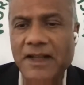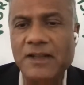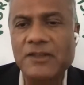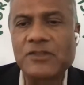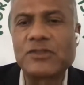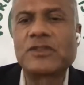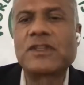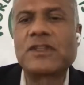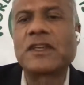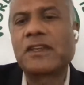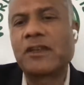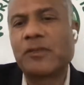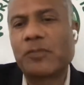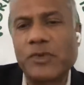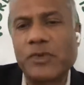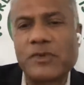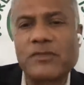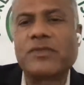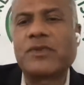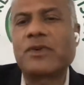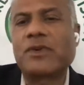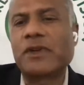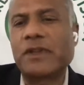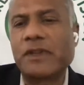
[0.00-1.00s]
So they keep
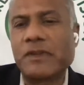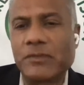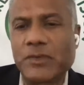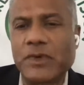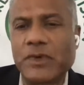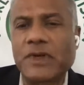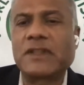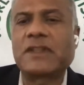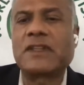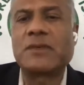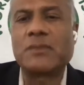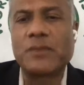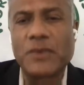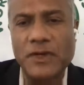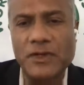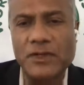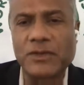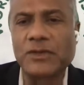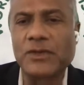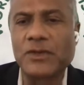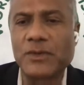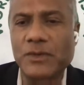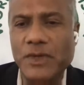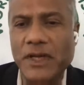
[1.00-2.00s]
on following what they
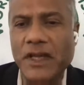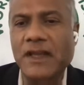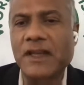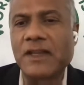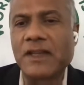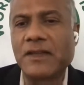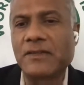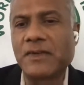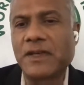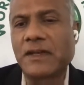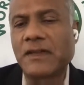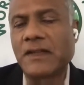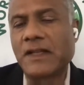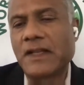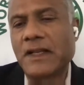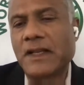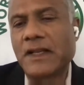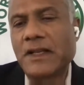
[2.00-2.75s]
want to do anyway.